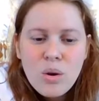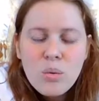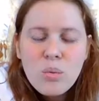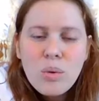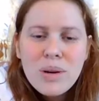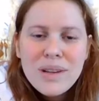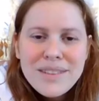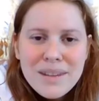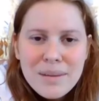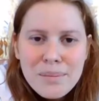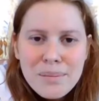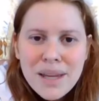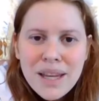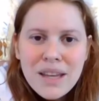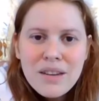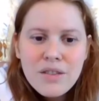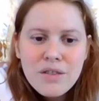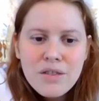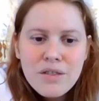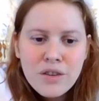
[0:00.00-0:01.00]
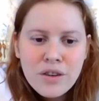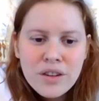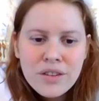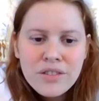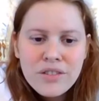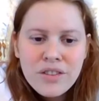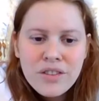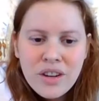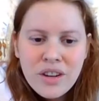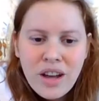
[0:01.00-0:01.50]
What does it mean for a
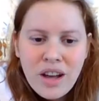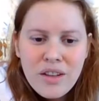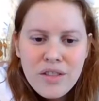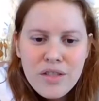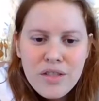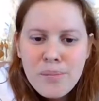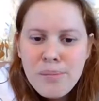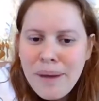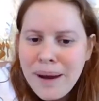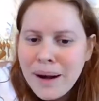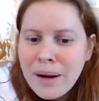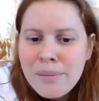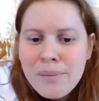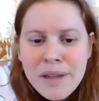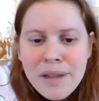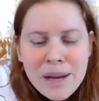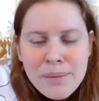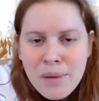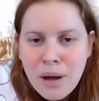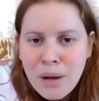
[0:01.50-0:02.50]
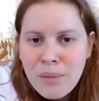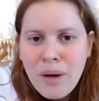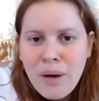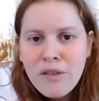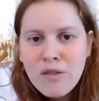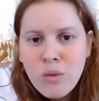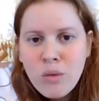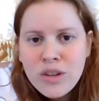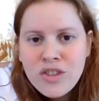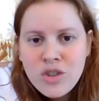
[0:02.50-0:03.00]
sukkah, the bare minimum
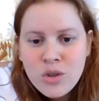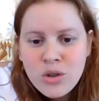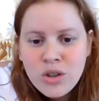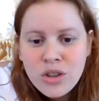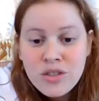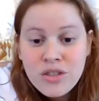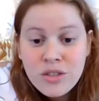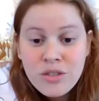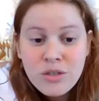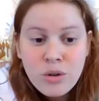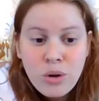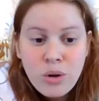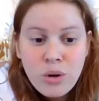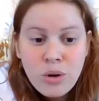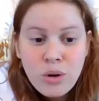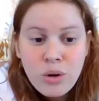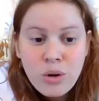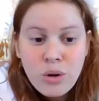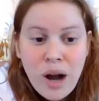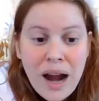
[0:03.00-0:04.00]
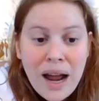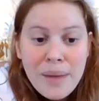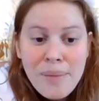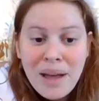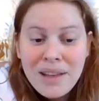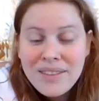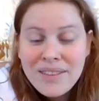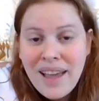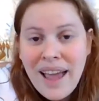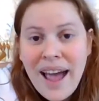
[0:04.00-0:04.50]
of what you could describe
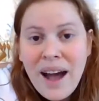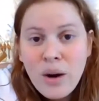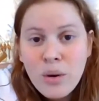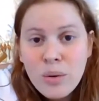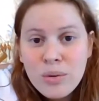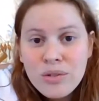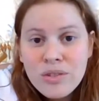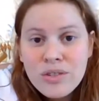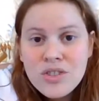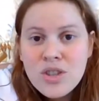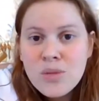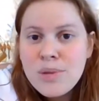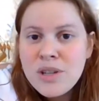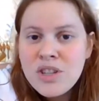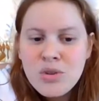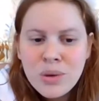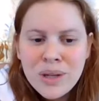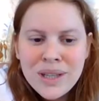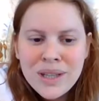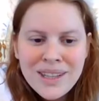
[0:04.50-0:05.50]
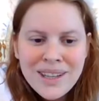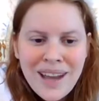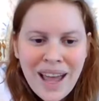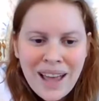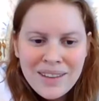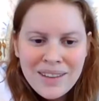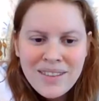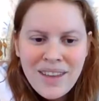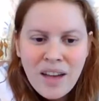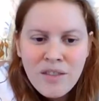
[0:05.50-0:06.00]
as a house, to be treated
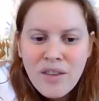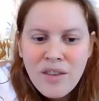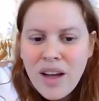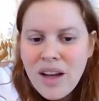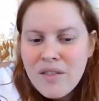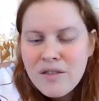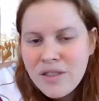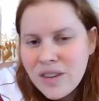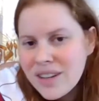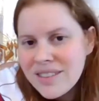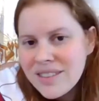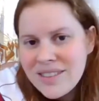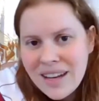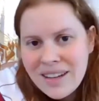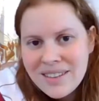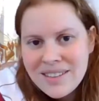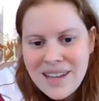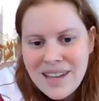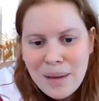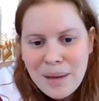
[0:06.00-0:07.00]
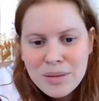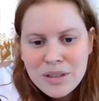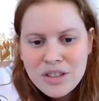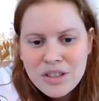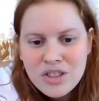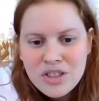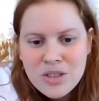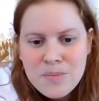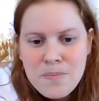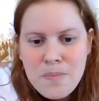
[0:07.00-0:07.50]
as keva, fixed and
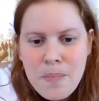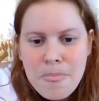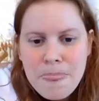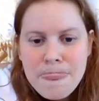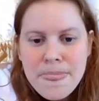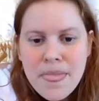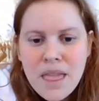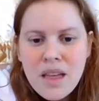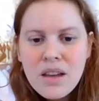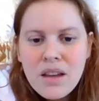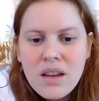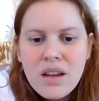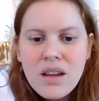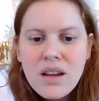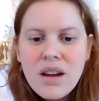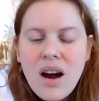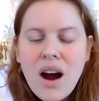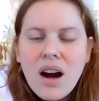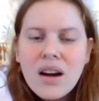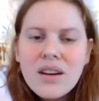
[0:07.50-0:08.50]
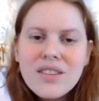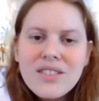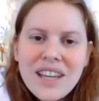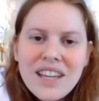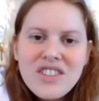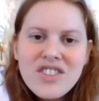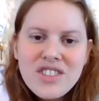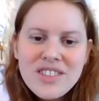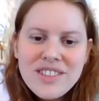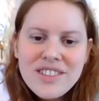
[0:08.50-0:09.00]
established? Our
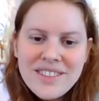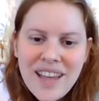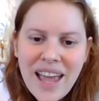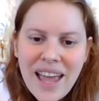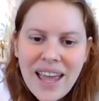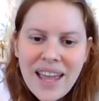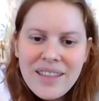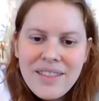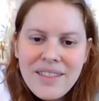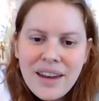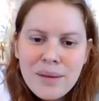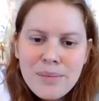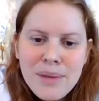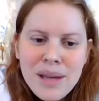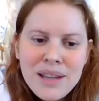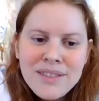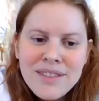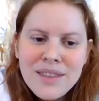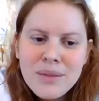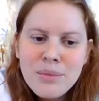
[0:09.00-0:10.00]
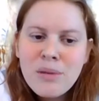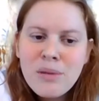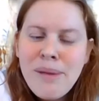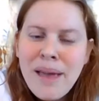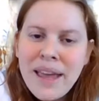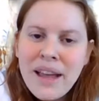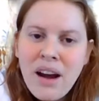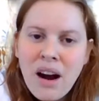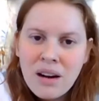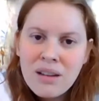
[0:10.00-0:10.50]
sages say that it means that we
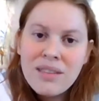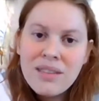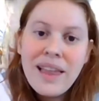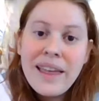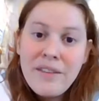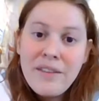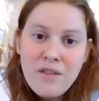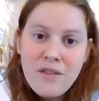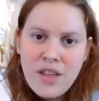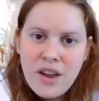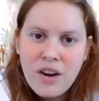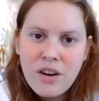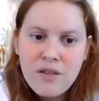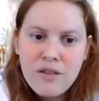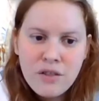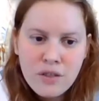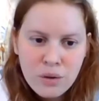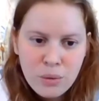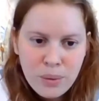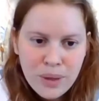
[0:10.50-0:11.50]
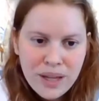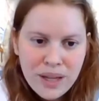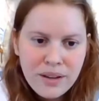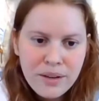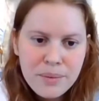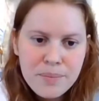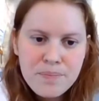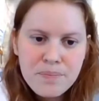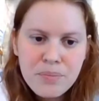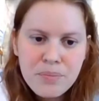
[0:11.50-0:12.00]
make our life there for a week.